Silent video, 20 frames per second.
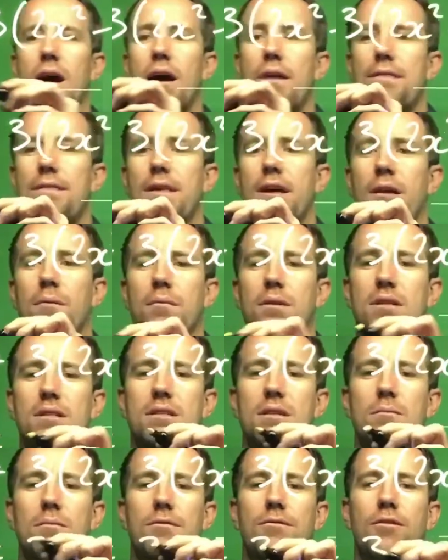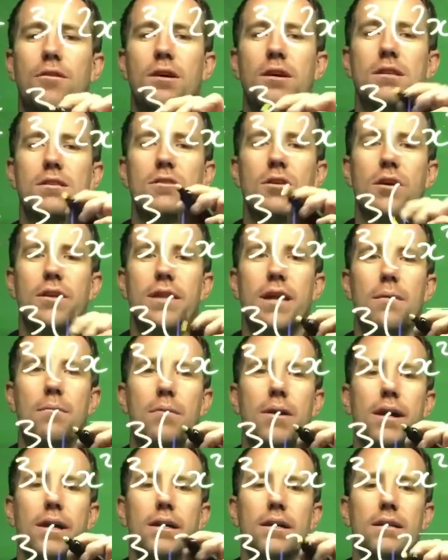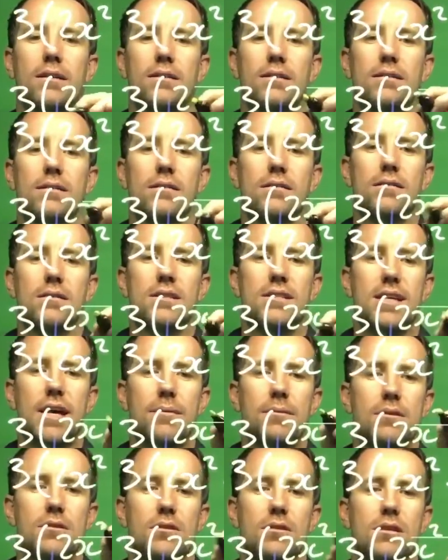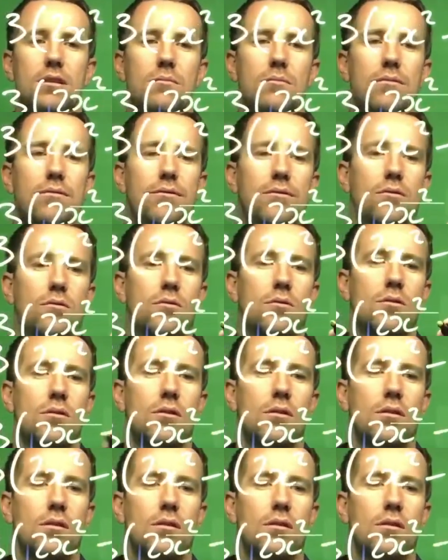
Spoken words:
And then I'm going to simplify inside that brackets, same as I did before,